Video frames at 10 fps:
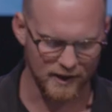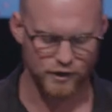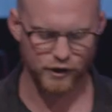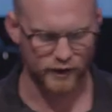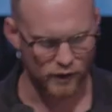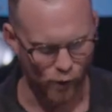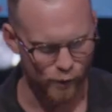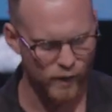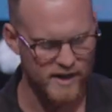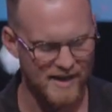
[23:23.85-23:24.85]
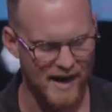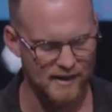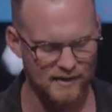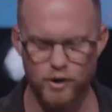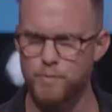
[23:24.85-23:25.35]
And you can go and read that a
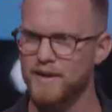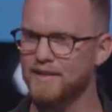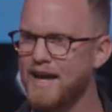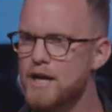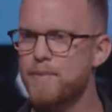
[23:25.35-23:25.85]
little bit later.